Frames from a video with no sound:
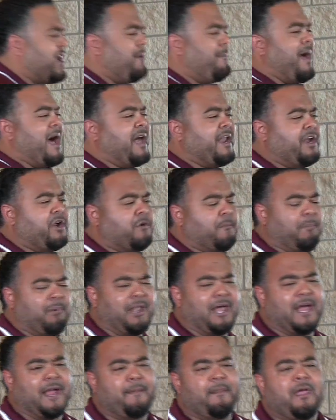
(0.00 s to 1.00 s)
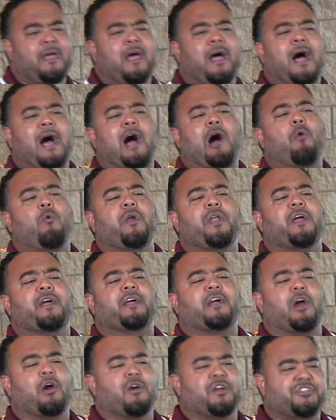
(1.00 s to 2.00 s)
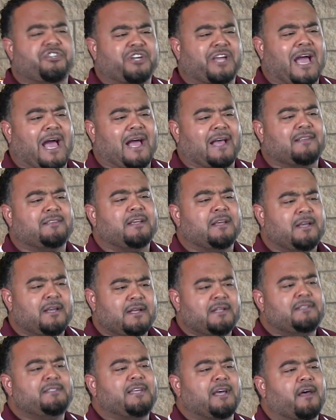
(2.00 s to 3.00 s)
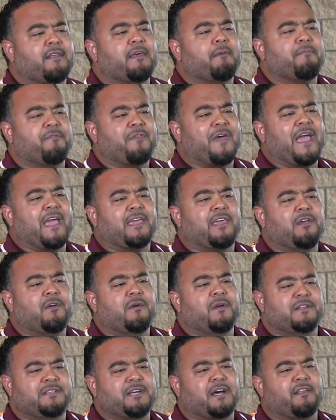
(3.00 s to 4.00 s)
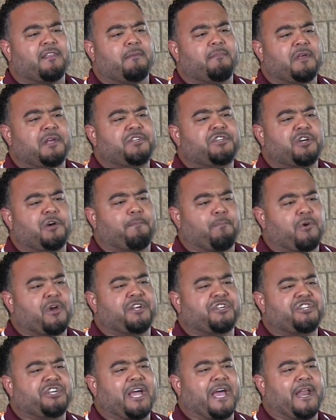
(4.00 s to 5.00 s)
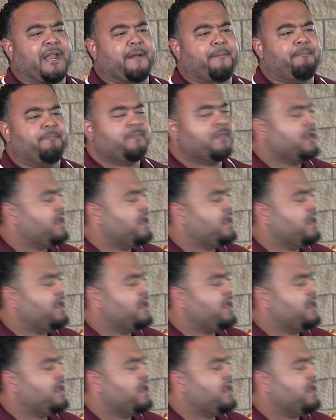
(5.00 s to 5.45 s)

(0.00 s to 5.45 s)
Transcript: come out here and play. I want to encourage you guys. Tell them thank you and tell them that you appreciate it.